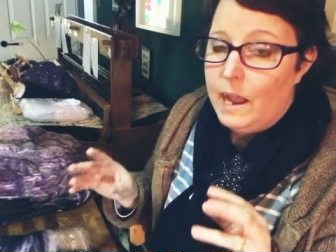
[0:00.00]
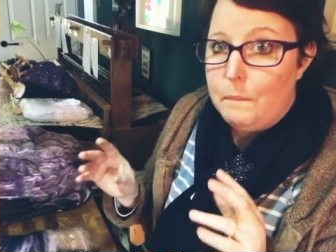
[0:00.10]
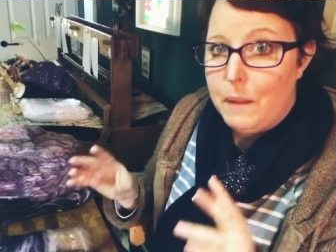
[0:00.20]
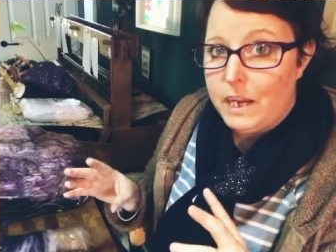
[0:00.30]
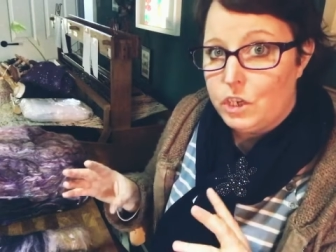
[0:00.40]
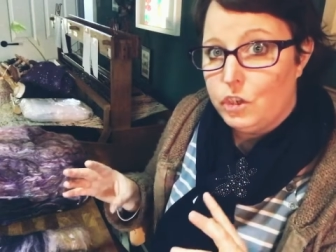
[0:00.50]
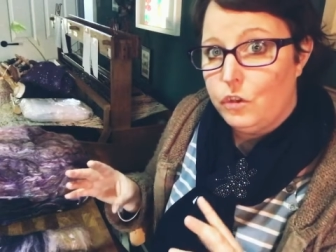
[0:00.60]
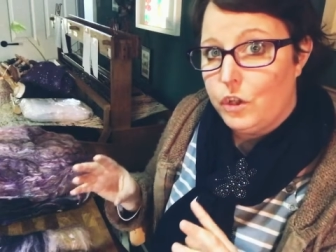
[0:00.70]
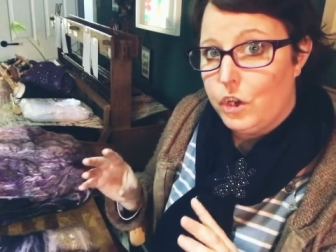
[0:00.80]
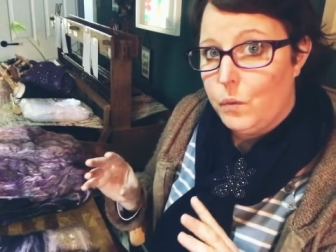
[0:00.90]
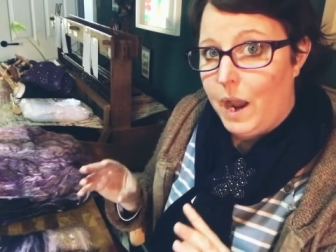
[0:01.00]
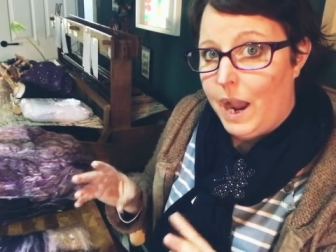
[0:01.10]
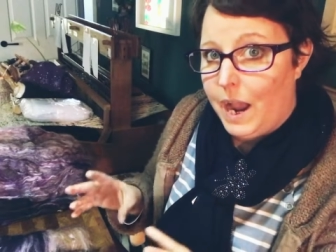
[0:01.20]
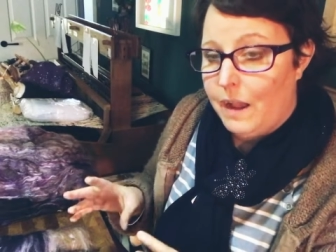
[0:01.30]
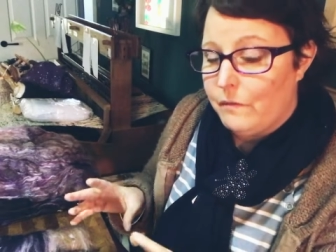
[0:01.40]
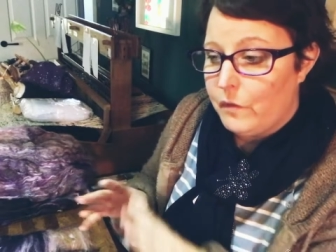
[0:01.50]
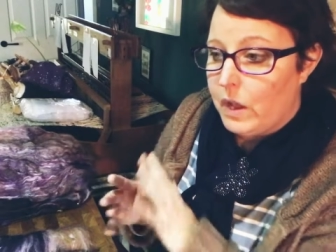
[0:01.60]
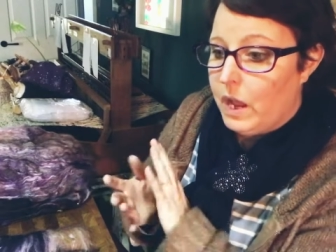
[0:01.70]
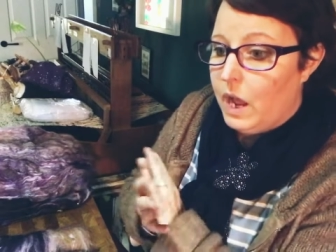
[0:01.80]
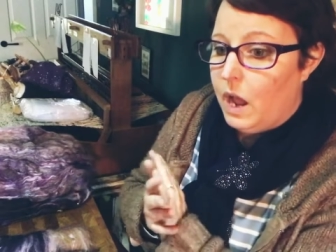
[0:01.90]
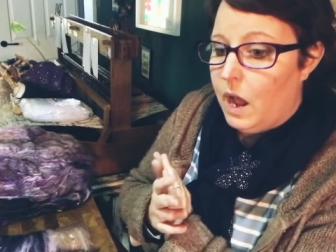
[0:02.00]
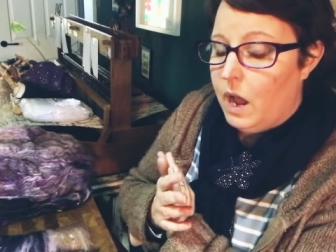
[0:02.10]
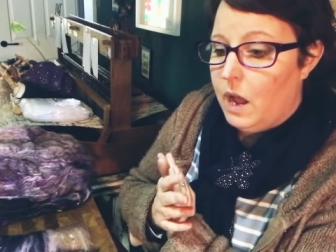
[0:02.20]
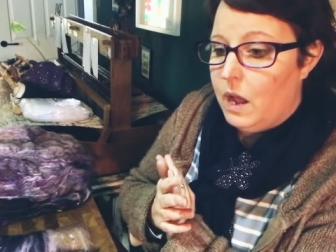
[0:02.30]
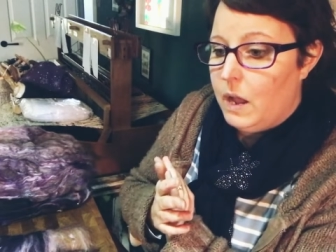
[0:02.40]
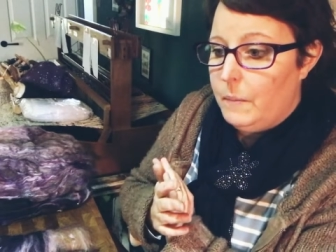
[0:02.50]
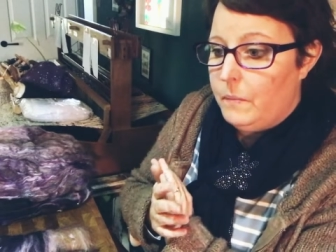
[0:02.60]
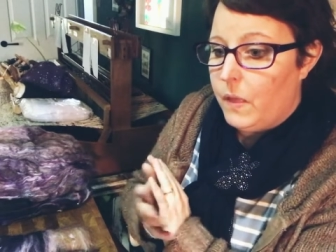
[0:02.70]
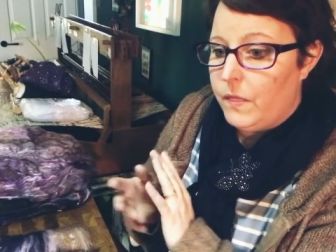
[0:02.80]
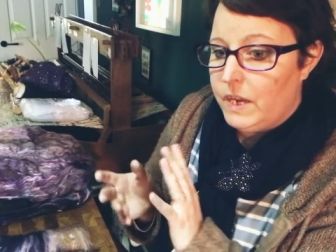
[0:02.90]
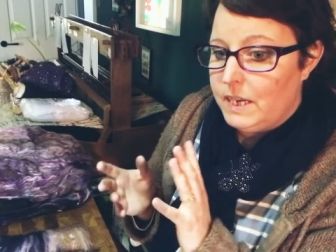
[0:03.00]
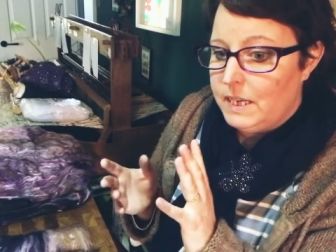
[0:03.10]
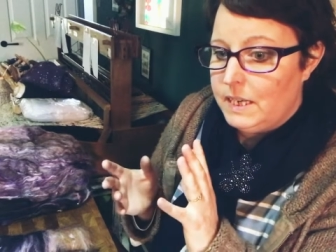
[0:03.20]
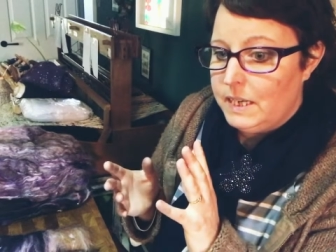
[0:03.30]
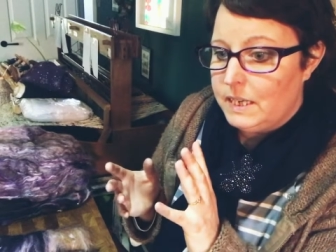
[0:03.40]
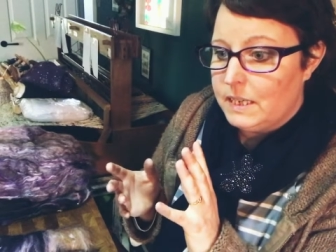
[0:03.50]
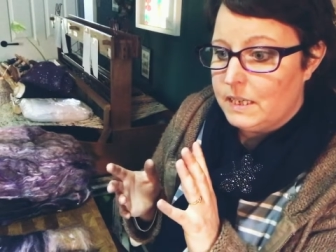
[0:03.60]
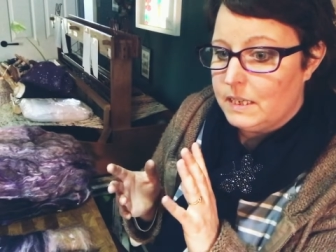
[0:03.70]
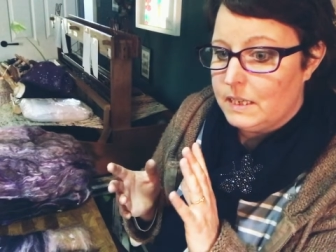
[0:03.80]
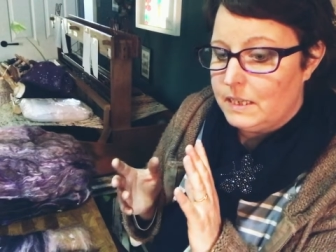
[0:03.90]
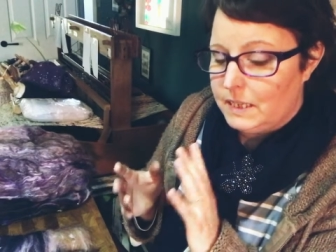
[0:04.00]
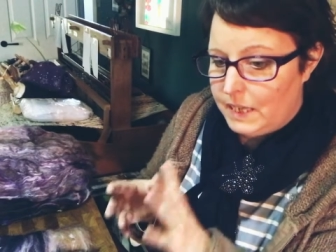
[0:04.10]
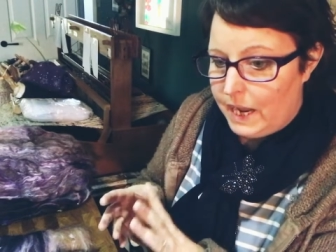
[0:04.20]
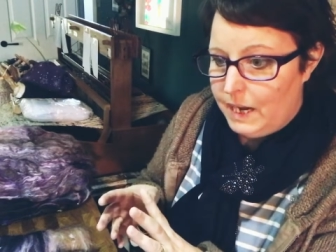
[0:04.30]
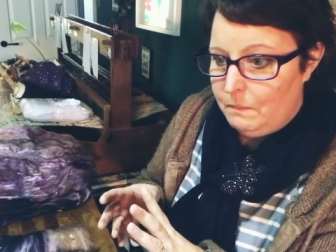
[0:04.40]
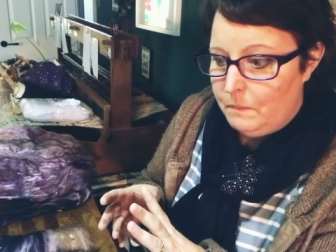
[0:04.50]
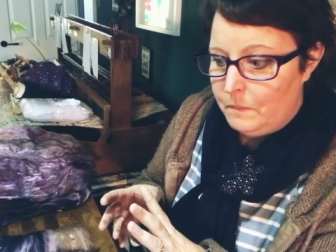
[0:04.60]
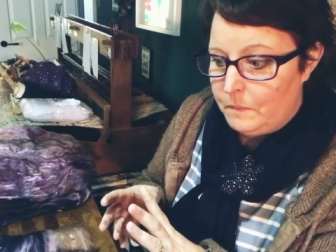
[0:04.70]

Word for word: make sure that you have um, the same